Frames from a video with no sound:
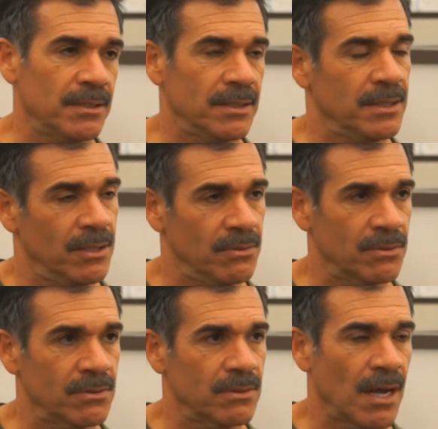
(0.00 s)
Latinos
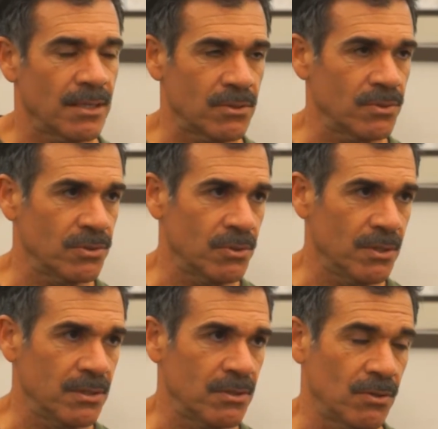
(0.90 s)
high school
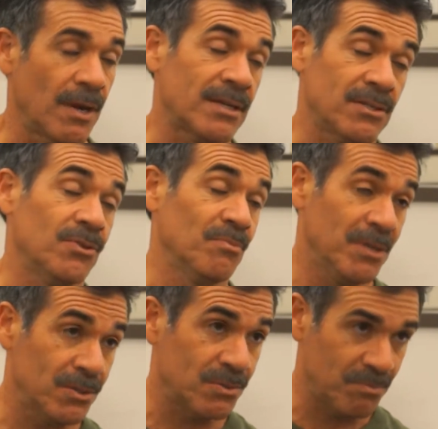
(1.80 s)
students, or actually they're
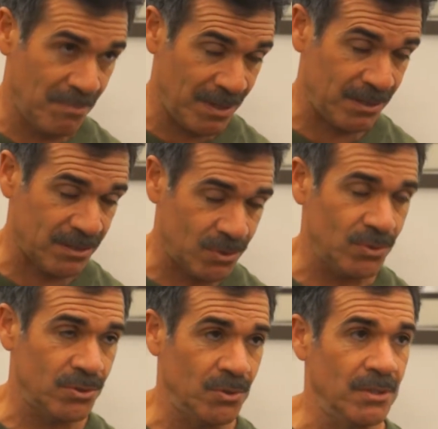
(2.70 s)
middle, middle
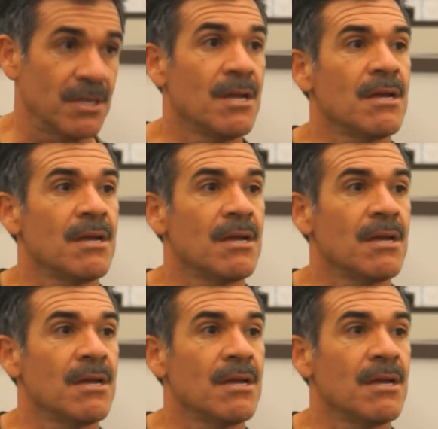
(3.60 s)
school students,